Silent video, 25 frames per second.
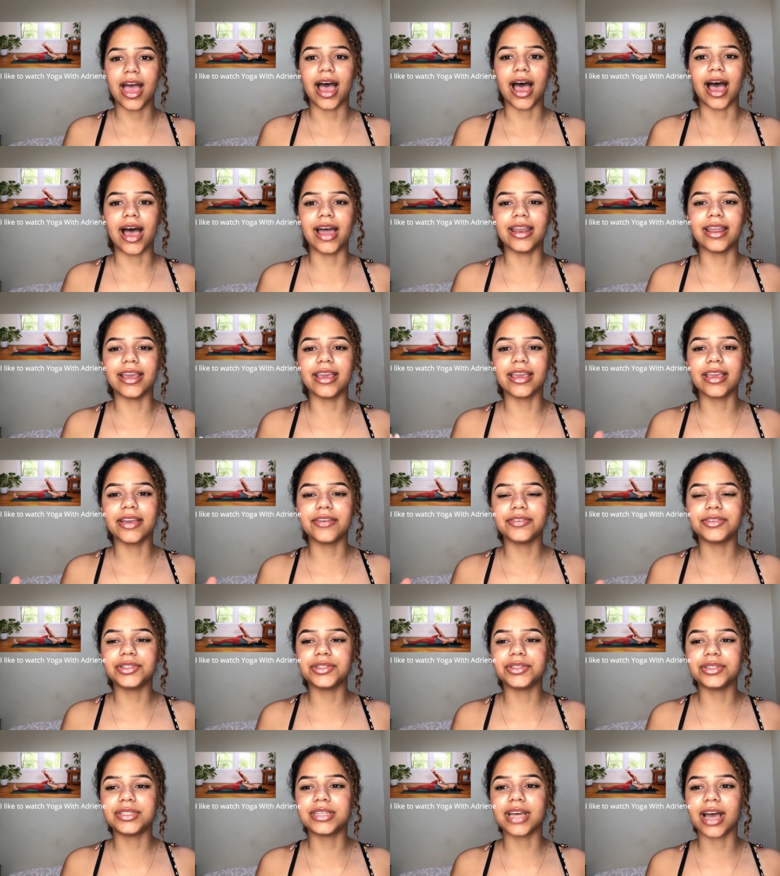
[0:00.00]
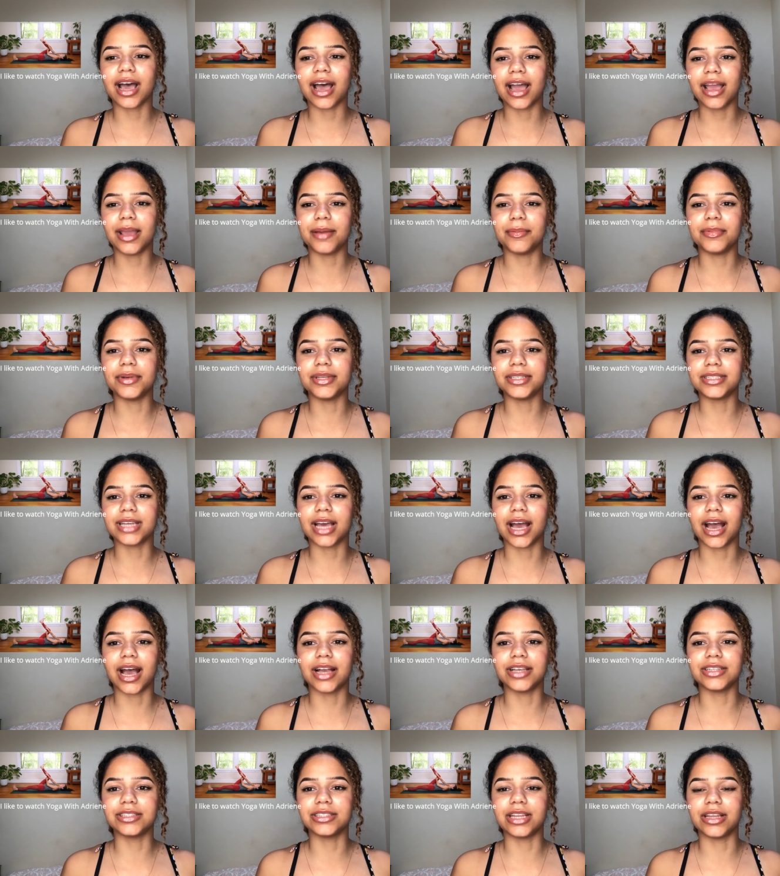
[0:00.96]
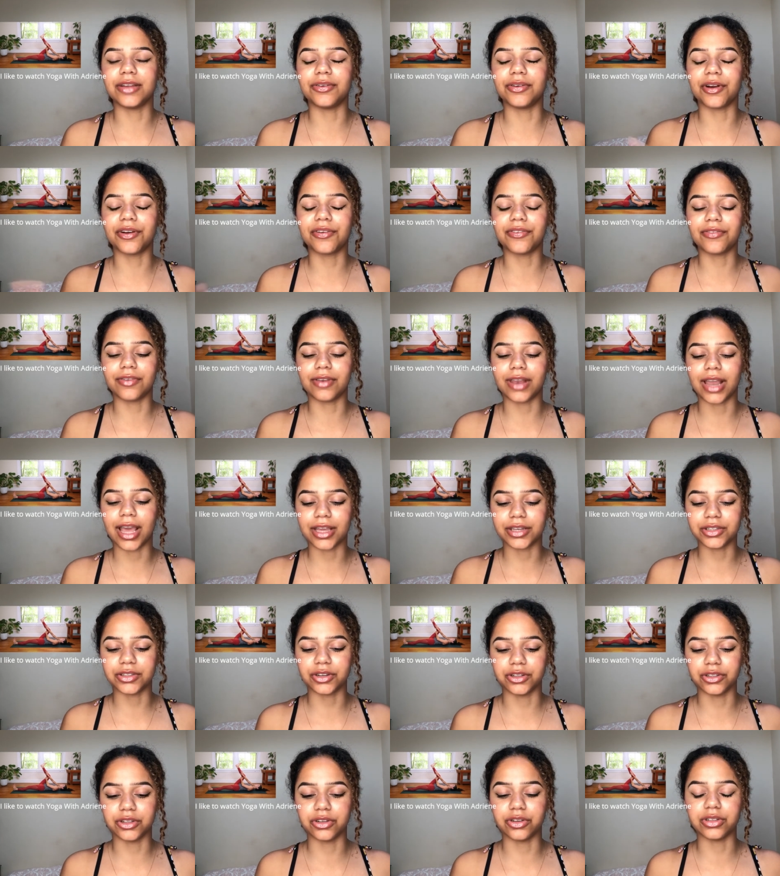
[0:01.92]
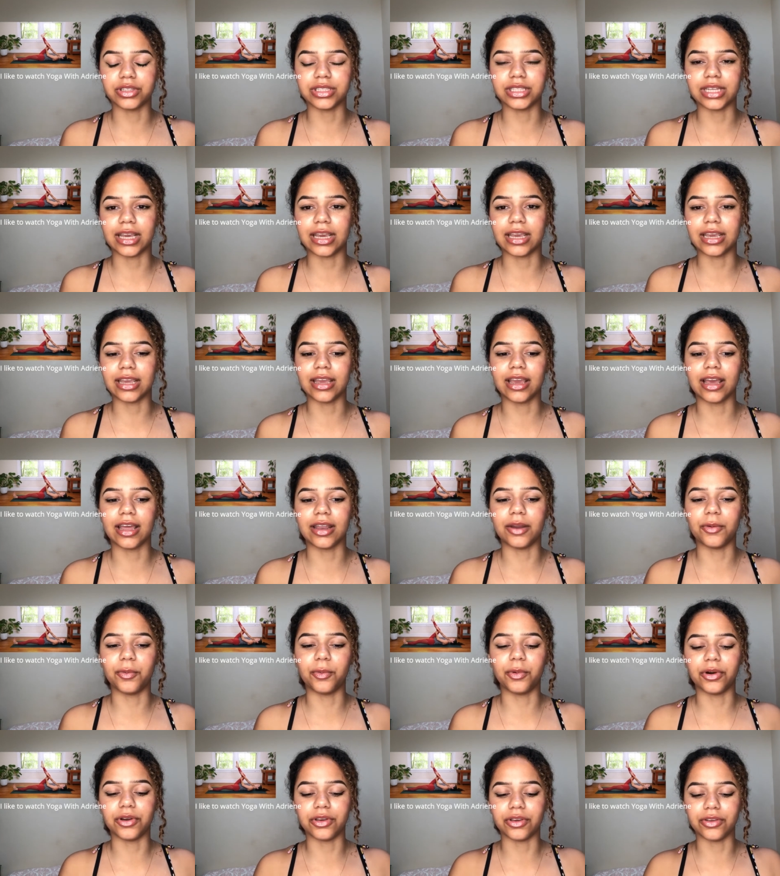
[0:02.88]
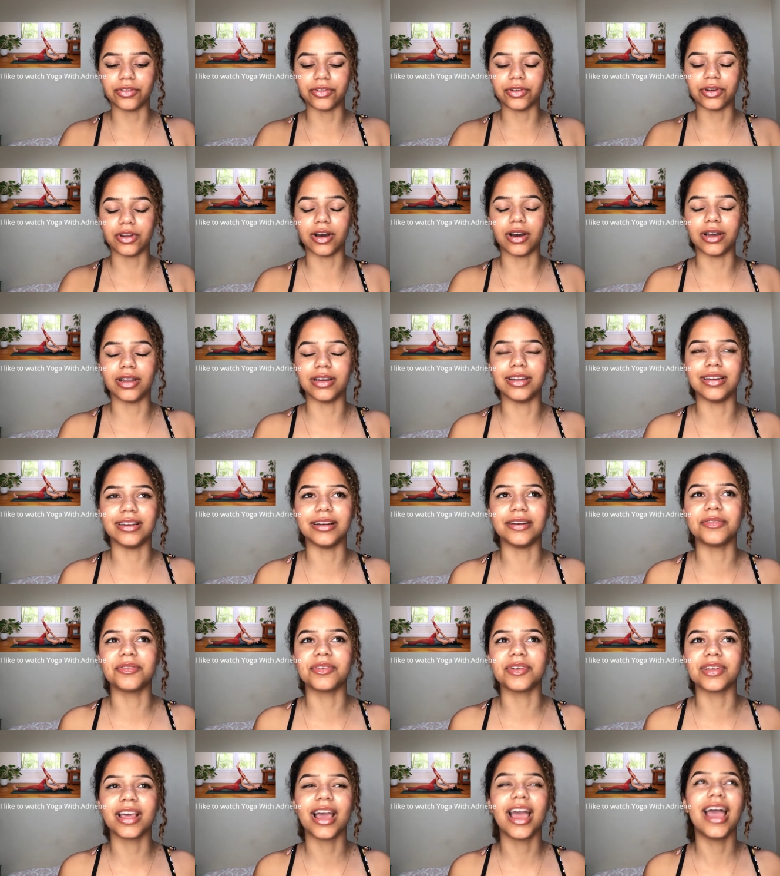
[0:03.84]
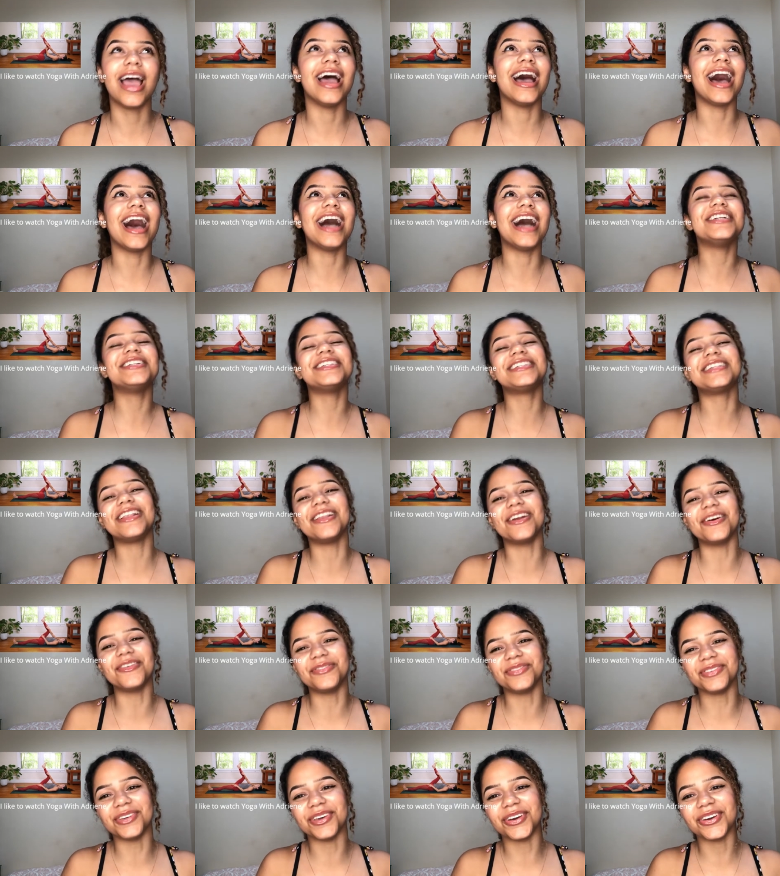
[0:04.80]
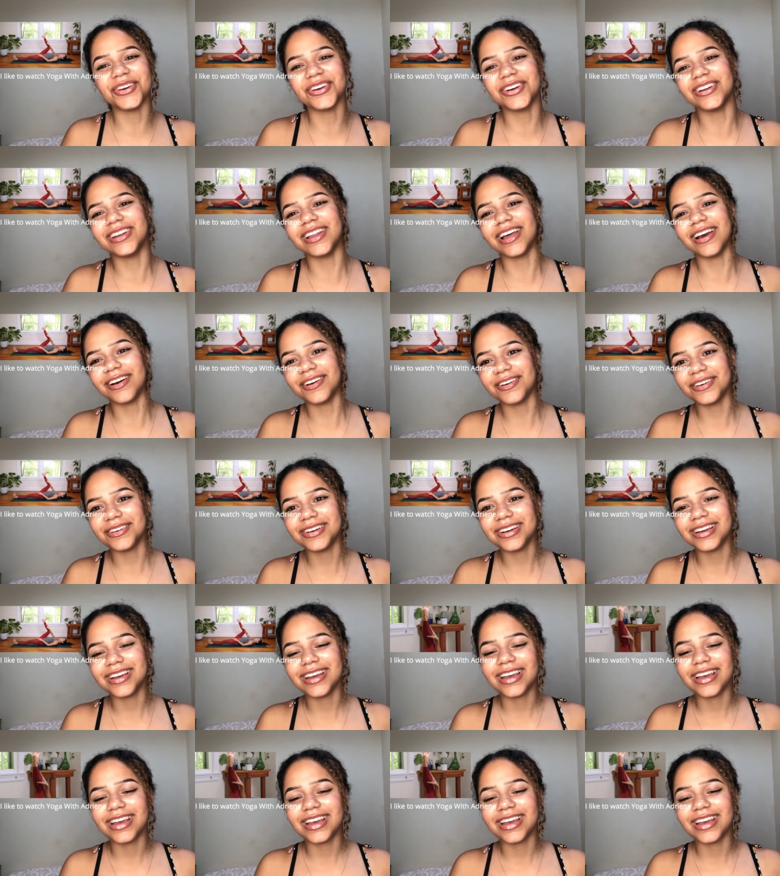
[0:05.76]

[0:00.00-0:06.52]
and it gives you time to actually reflect on your day and on what you've done and everything. I just love yoga now.